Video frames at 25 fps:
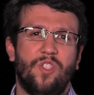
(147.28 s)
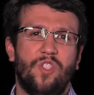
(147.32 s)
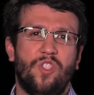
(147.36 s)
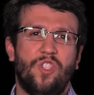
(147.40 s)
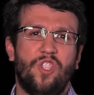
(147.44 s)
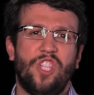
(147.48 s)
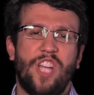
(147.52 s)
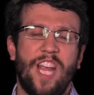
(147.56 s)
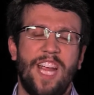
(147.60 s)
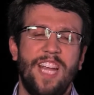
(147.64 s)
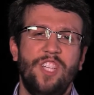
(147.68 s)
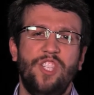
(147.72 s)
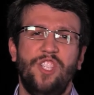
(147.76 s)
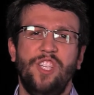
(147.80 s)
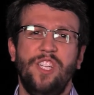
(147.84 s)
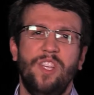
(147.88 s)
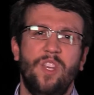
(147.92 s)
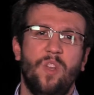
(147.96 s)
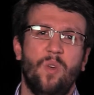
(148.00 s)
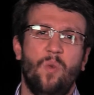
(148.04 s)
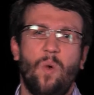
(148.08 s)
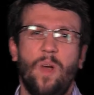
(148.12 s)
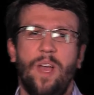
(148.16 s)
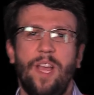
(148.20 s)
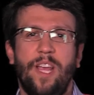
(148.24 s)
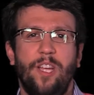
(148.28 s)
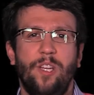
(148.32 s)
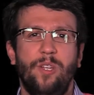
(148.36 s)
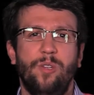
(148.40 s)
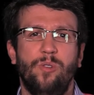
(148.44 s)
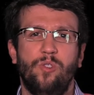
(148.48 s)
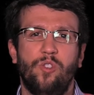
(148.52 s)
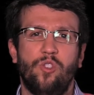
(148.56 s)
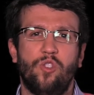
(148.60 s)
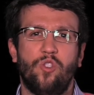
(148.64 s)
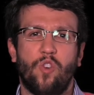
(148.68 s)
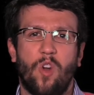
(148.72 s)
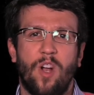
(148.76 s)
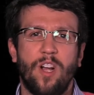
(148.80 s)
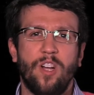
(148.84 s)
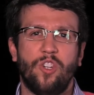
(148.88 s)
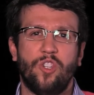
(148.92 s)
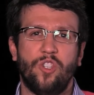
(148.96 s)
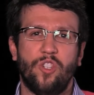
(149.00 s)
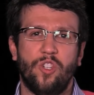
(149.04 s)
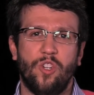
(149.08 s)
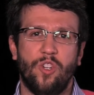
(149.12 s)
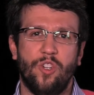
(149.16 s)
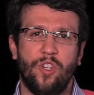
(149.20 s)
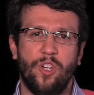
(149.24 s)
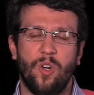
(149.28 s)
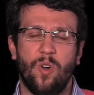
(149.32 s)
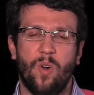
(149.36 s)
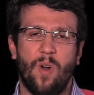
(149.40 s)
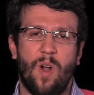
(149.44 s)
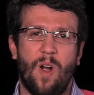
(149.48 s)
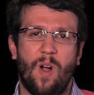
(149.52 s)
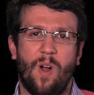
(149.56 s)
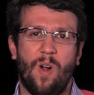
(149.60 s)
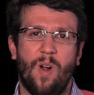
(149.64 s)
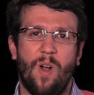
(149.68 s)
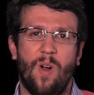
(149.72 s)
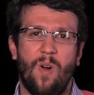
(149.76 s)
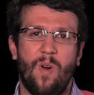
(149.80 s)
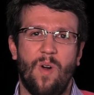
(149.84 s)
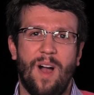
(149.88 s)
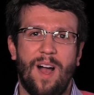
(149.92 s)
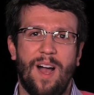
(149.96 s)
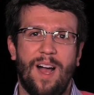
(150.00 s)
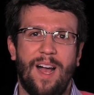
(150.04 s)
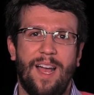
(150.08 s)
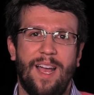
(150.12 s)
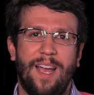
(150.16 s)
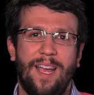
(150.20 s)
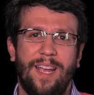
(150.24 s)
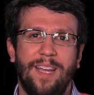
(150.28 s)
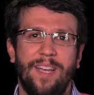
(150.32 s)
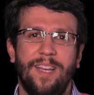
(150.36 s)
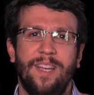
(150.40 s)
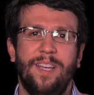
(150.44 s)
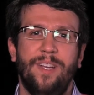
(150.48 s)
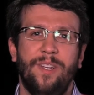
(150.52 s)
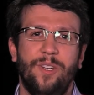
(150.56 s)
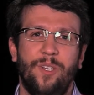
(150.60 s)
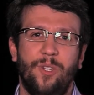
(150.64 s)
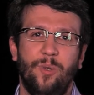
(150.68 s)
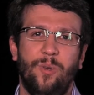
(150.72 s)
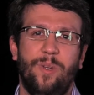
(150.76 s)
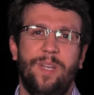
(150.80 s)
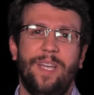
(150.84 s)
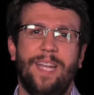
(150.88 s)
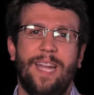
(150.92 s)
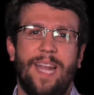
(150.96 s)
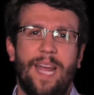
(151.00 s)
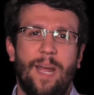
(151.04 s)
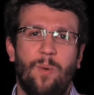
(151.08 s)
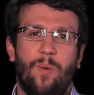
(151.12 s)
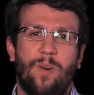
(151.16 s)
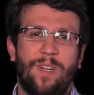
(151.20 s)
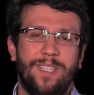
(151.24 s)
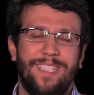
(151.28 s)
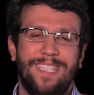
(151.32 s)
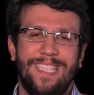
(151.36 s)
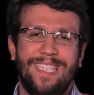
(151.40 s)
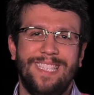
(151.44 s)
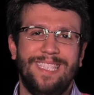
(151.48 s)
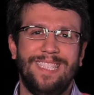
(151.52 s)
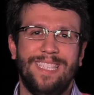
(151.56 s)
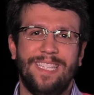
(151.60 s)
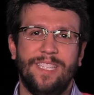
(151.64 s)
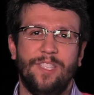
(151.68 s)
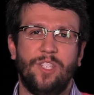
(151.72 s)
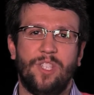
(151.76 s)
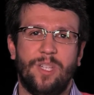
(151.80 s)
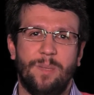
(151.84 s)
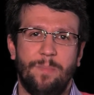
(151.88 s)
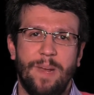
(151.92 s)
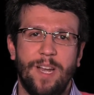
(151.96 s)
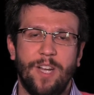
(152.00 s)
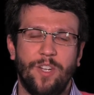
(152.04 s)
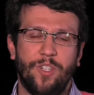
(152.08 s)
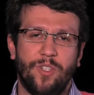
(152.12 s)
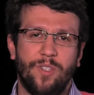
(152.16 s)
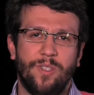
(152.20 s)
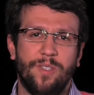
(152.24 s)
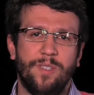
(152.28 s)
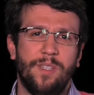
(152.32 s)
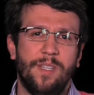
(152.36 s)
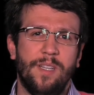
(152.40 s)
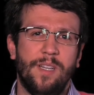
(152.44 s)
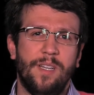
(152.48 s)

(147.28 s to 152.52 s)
changing the way you structure your ROI to get at what's easiest to measure.